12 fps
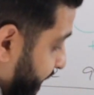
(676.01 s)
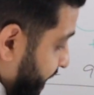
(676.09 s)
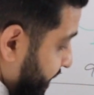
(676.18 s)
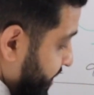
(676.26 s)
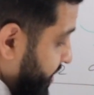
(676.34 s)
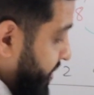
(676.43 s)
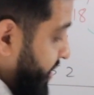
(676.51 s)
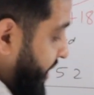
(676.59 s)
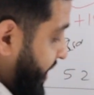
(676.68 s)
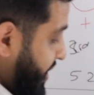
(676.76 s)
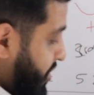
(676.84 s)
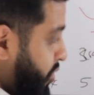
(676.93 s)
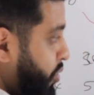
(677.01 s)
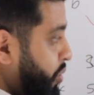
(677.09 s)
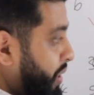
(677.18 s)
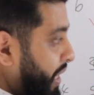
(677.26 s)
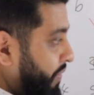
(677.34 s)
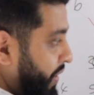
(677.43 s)
add these
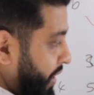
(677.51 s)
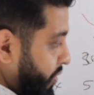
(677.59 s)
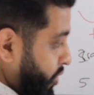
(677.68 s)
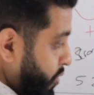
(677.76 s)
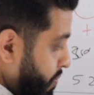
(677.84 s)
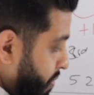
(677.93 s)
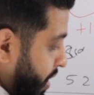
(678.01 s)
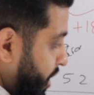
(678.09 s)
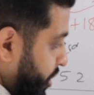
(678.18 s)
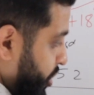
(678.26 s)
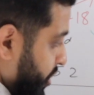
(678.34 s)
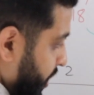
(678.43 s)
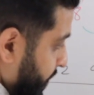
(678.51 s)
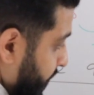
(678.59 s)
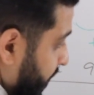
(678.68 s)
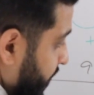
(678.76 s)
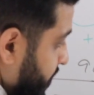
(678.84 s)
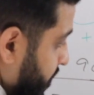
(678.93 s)
together, to merge them.
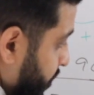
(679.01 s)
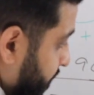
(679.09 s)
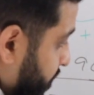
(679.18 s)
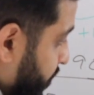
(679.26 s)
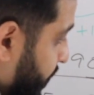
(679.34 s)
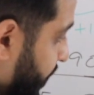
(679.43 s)
So we do